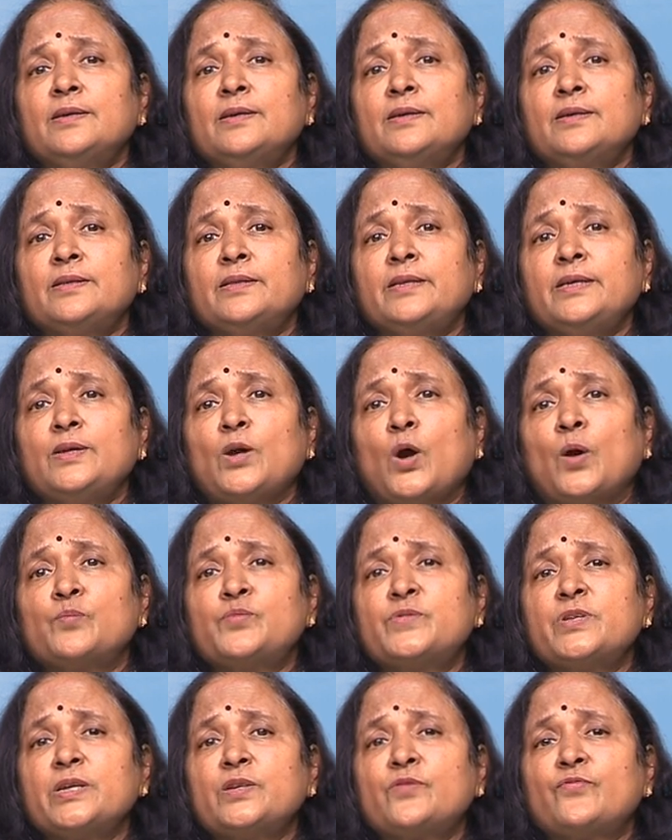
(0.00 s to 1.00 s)
the
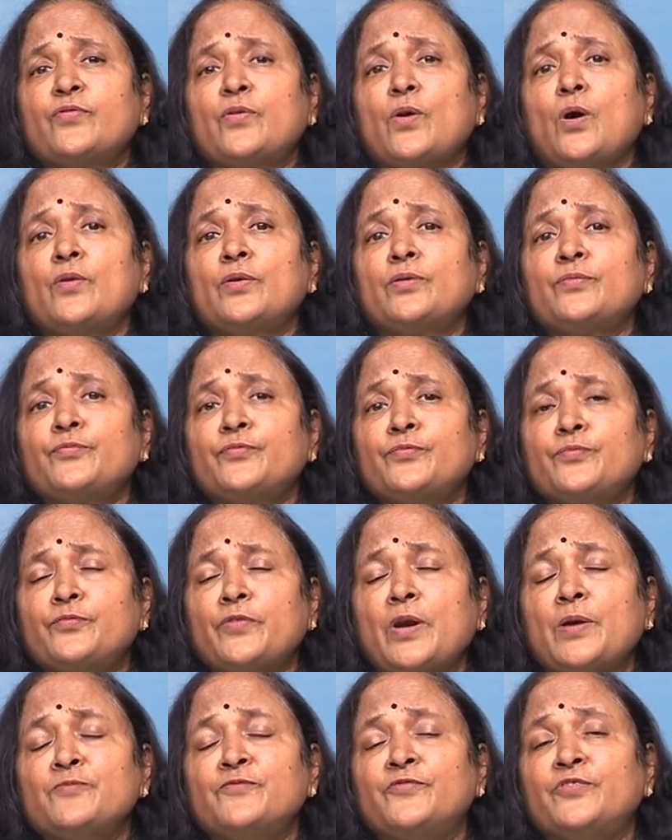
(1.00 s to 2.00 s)
object
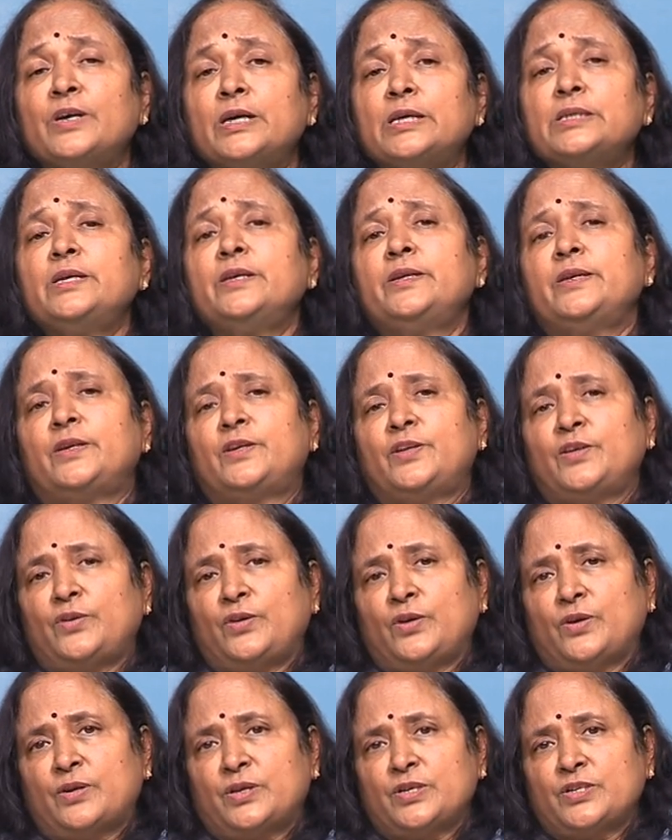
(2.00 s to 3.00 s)
from further
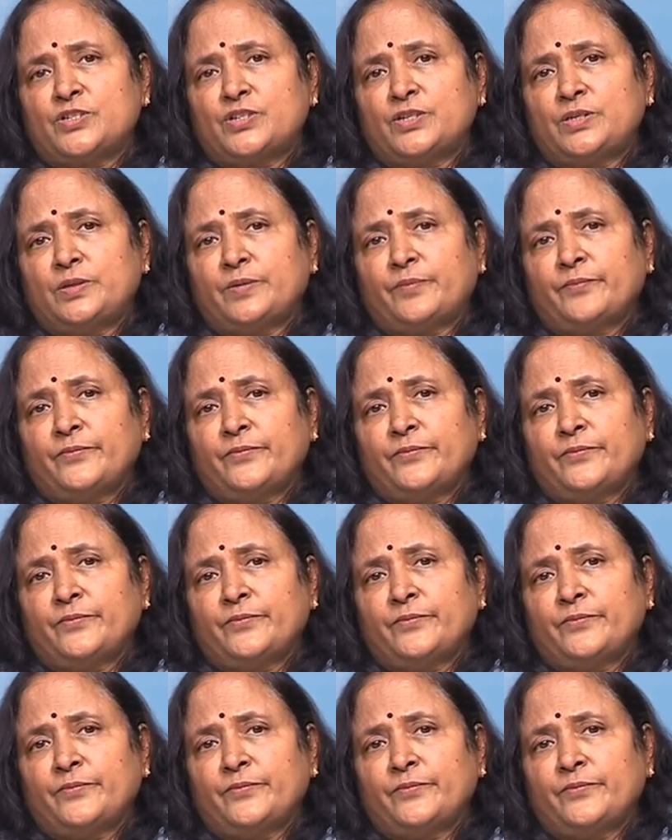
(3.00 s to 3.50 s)
deterioration,